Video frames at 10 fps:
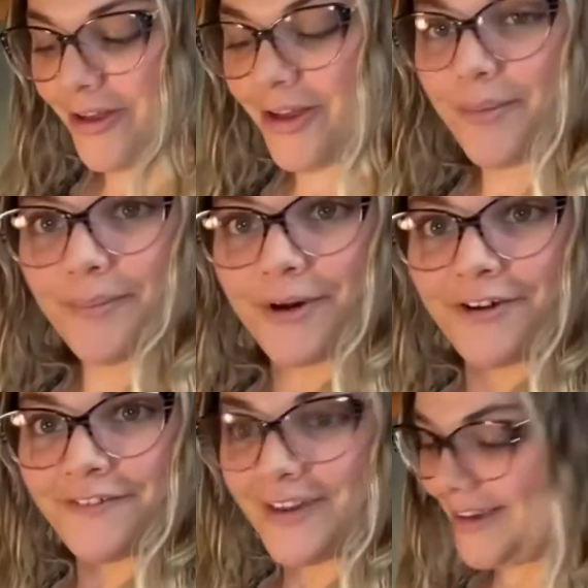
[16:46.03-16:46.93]

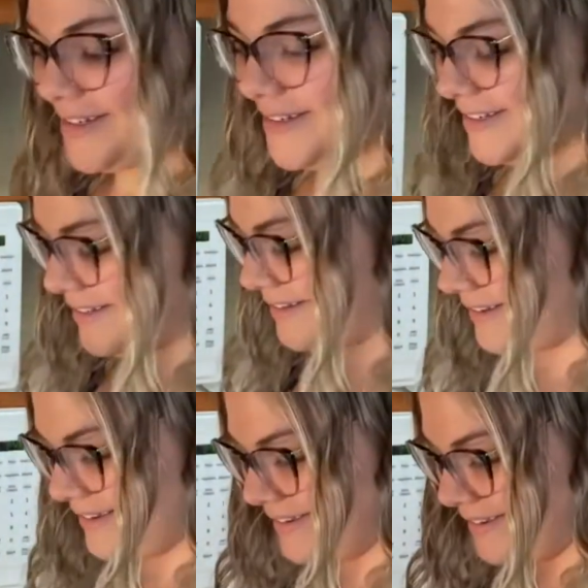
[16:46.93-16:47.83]
Perfect.
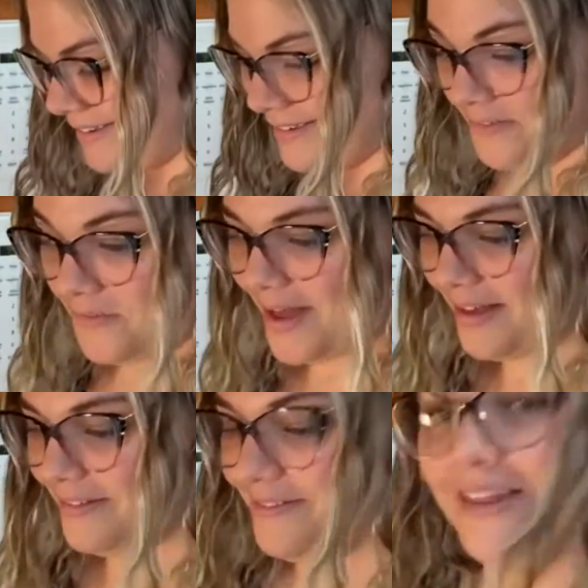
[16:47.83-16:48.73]
Wow,
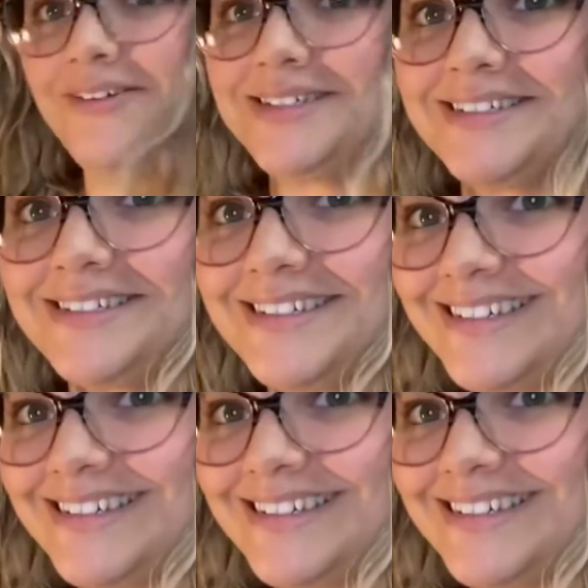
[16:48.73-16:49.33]
that was easy.